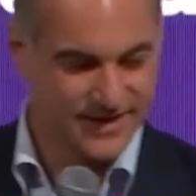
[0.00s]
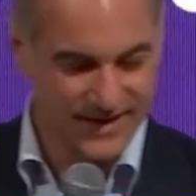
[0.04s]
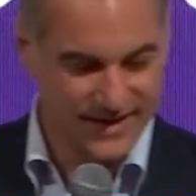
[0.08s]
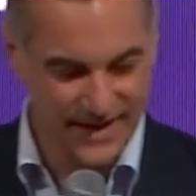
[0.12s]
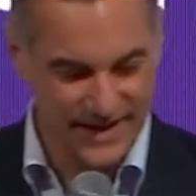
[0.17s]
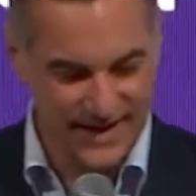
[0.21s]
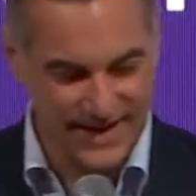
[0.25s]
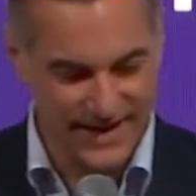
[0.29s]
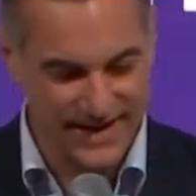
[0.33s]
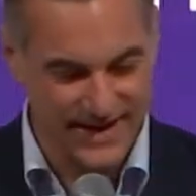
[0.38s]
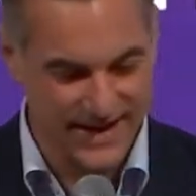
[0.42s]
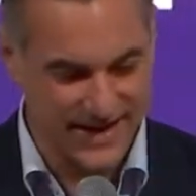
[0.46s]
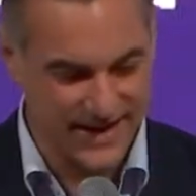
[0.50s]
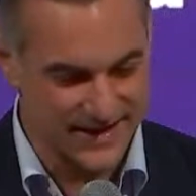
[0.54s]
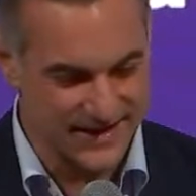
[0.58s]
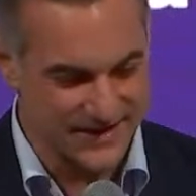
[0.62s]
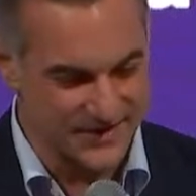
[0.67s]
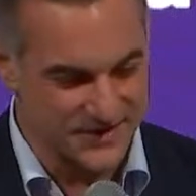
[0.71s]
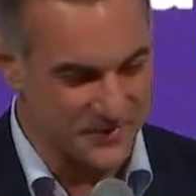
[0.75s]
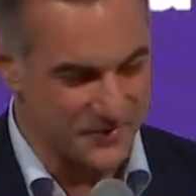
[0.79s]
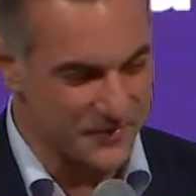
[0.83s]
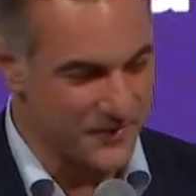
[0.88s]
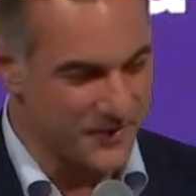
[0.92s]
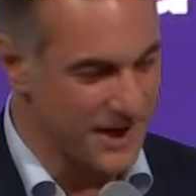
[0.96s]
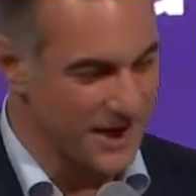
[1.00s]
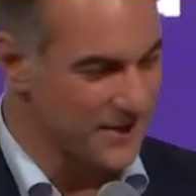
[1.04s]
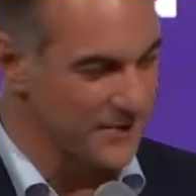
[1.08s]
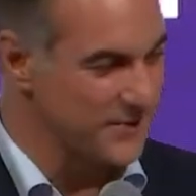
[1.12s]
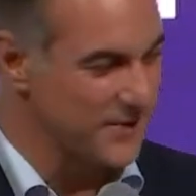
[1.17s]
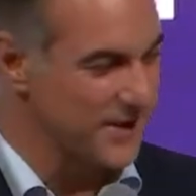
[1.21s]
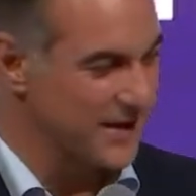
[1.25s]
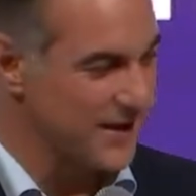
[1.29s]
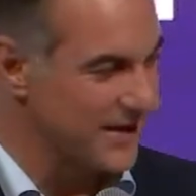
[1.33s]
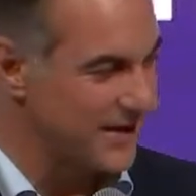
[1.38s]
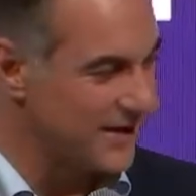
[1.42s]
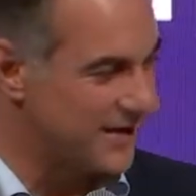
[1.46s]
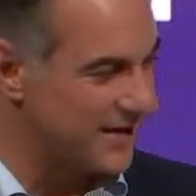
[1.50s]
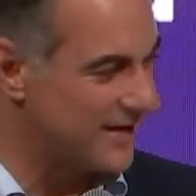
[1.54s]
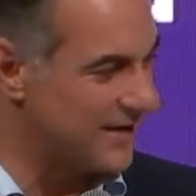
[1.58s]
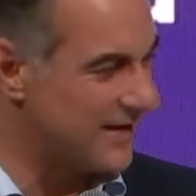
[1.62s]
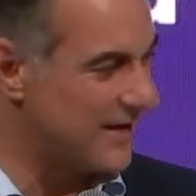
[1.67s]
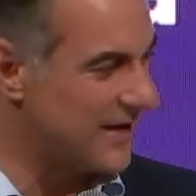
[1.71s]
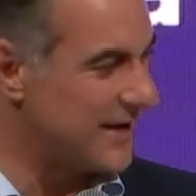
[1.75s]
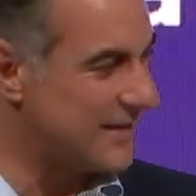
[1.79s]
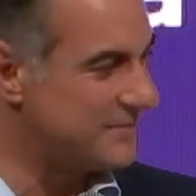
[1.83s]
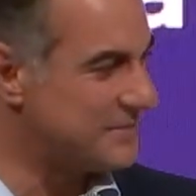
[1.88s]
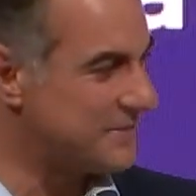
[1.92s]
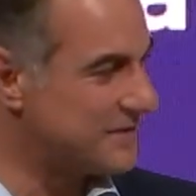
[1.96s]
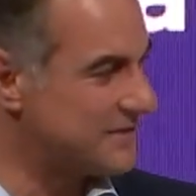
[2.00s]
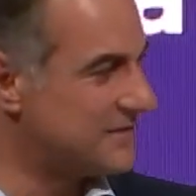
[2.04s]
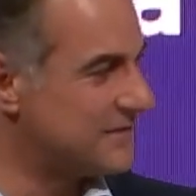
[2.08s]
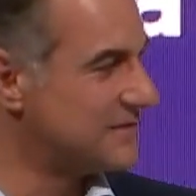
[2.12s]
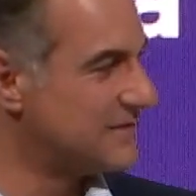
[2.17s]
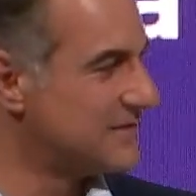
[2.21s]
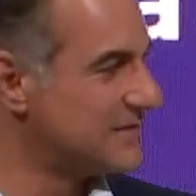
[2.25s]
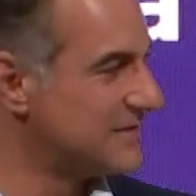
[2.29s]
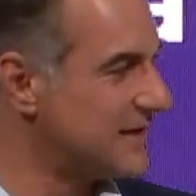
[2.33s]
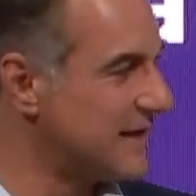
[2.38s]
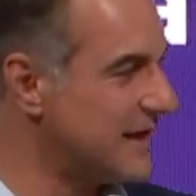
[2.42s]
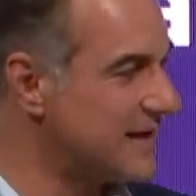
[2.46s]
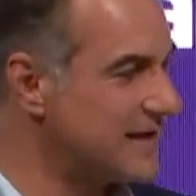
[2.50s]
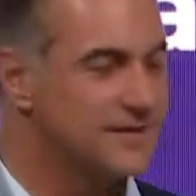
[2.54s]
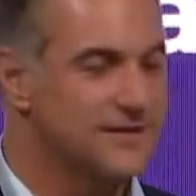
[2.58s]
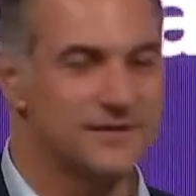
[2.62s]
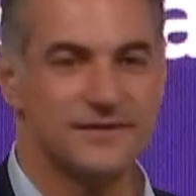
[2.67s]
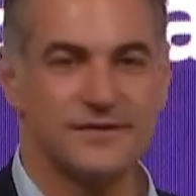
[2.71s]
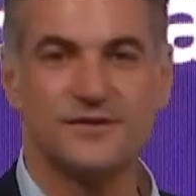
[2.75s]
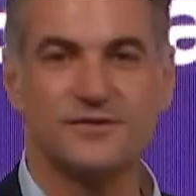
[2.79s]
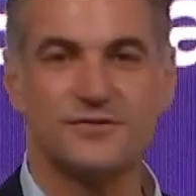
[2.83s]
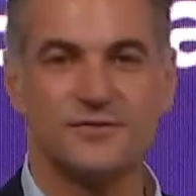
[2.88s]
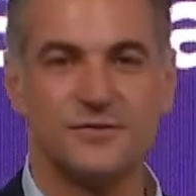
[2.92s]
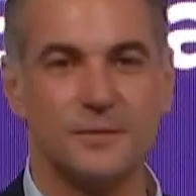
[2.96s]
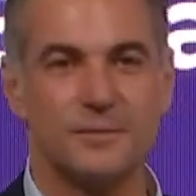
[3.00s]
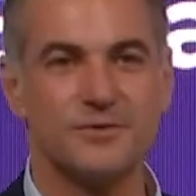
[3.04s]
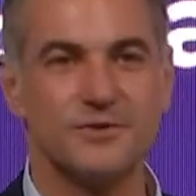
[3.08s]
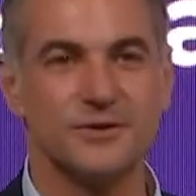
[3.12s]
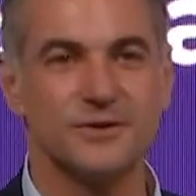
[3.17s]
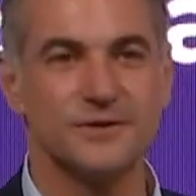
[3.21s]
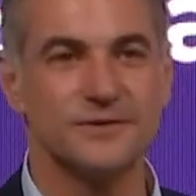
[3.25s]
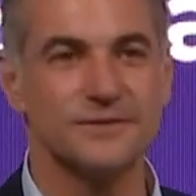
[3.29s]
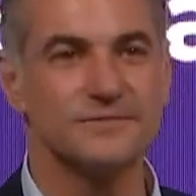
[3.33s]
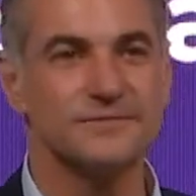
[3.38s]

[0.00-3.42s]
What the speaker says: and where we are about the tech disruption.